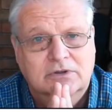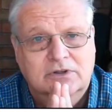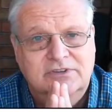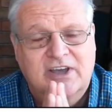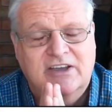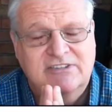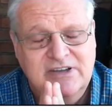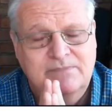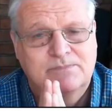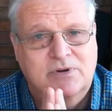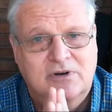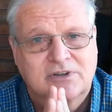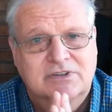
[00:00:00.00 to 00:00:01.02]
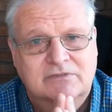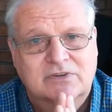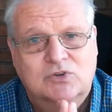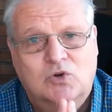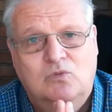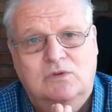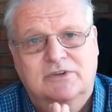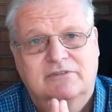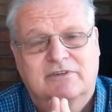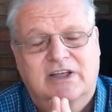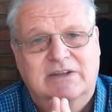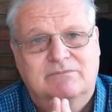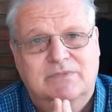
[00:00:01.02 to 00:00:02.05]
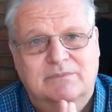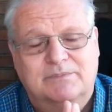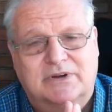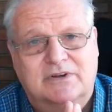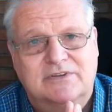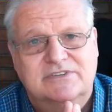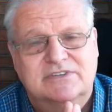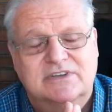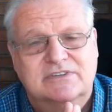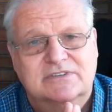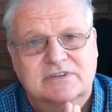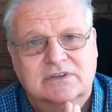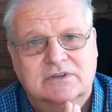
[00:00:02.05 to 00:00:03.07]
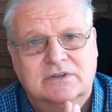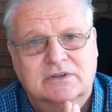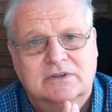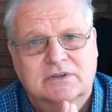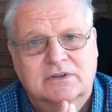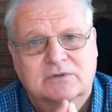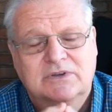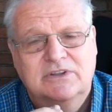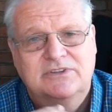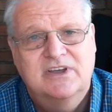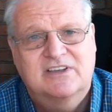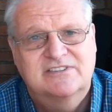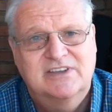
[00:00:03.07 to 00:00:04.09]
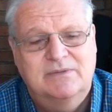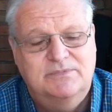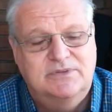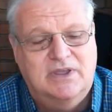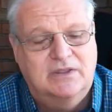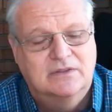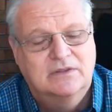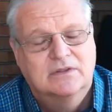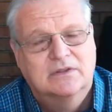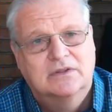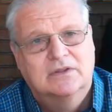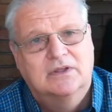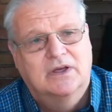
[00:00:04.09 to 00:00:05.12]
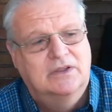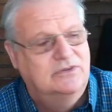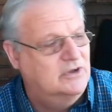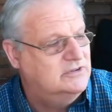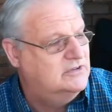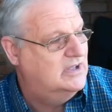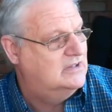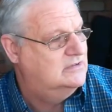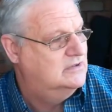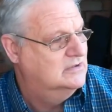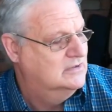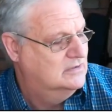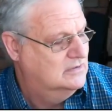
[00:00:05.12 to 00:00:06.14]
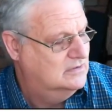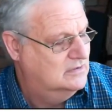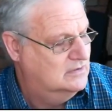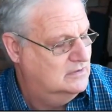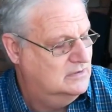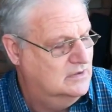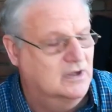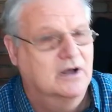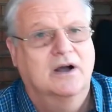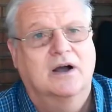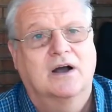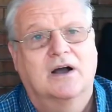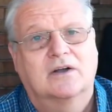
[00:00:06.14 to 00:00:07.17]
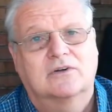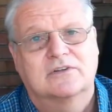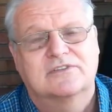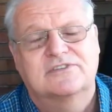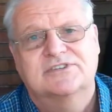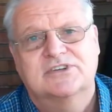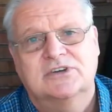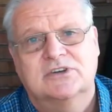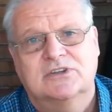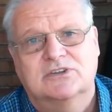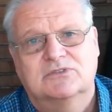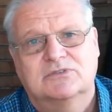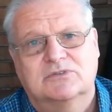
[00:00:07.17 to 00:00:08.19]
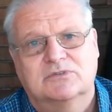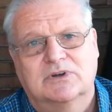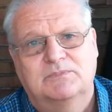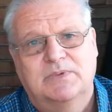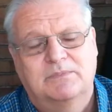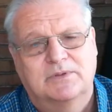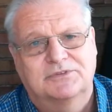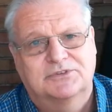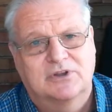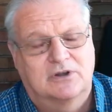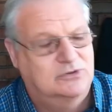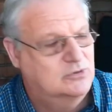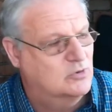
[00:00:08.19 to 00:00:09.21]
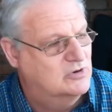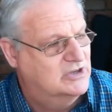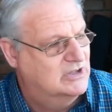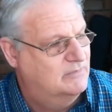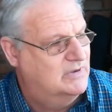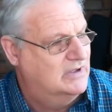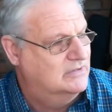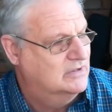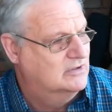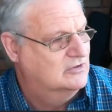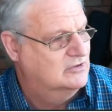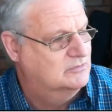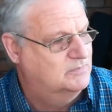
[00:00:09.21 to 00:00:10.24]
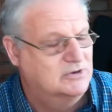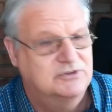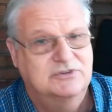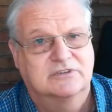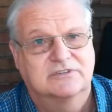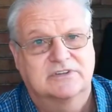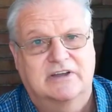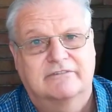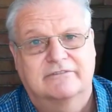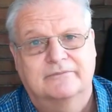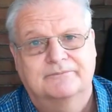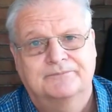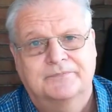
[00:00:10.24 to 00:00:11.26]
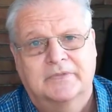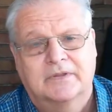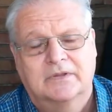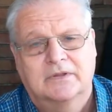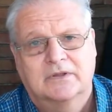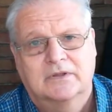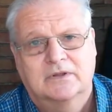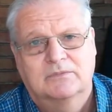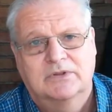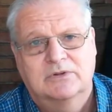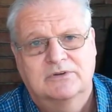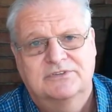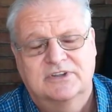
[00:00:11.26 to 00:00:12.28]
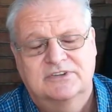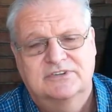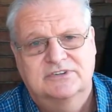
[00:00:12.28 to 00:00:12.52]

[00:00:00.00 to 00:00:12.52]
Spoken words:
It's actually part of a normal development process. We need to accept that and not get concerned when people start talking about spiritual stuff, because